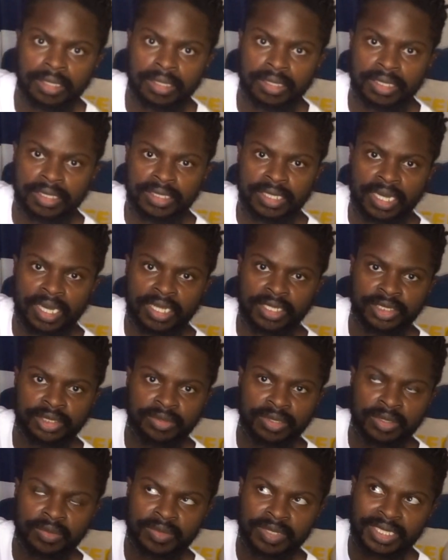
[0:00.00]
the
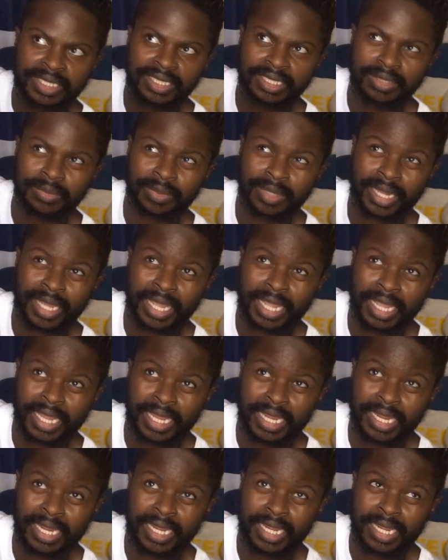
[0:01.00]
Tanjiro ones, I think, were
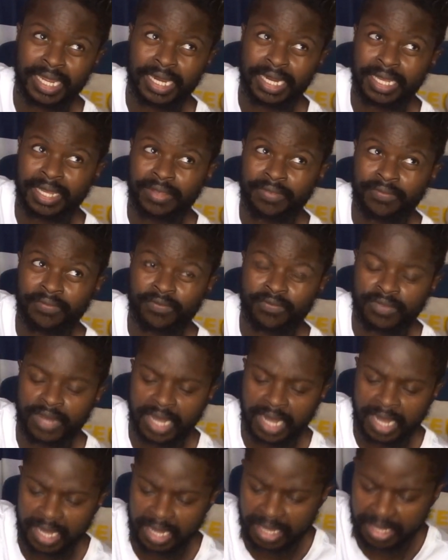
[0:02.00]
$85.
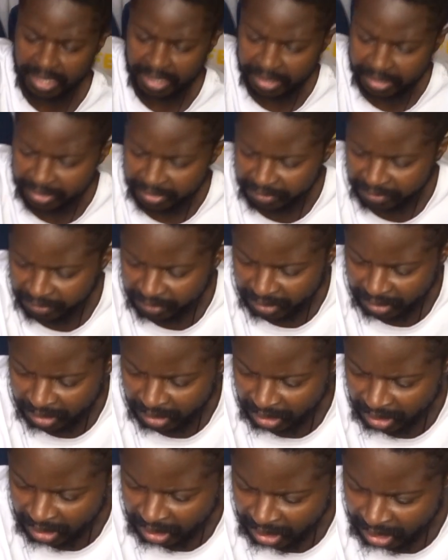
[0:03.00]
I
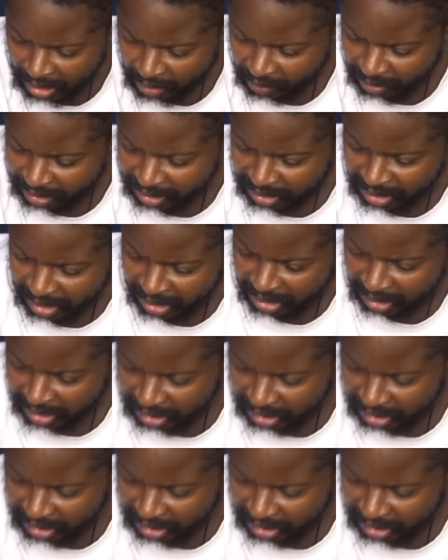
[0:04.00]
want to say the